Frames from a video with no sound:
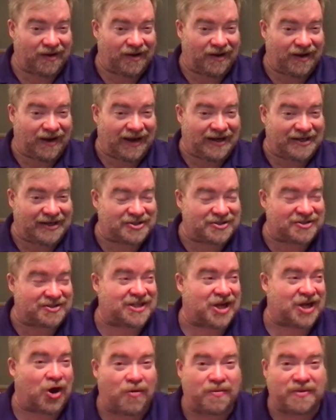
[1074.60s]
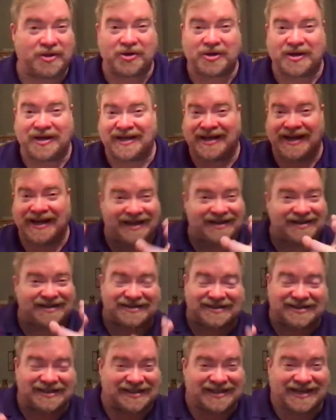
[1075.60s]
And it's just the hope you get
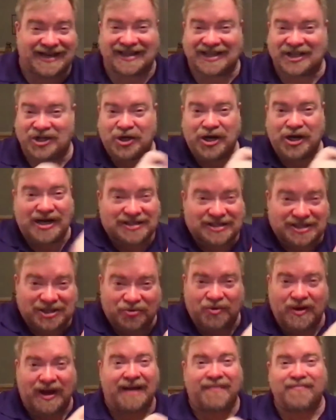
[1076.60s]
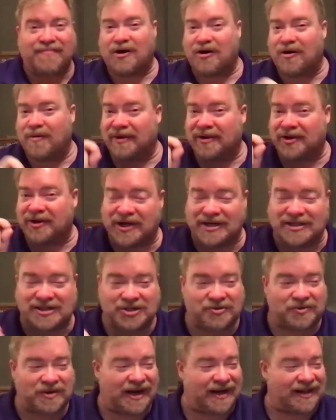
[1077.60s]
just the right moment, just
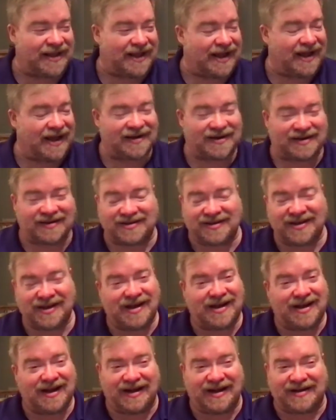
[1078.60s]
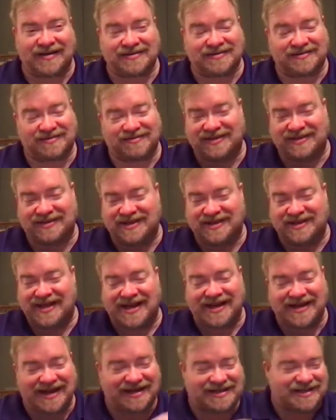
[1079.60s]
the right that. And
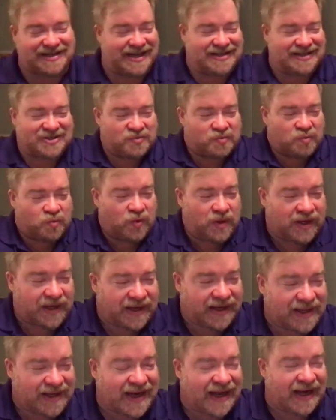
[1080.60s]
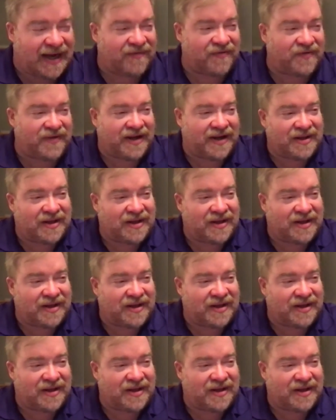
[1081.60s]
it's really the kind of thing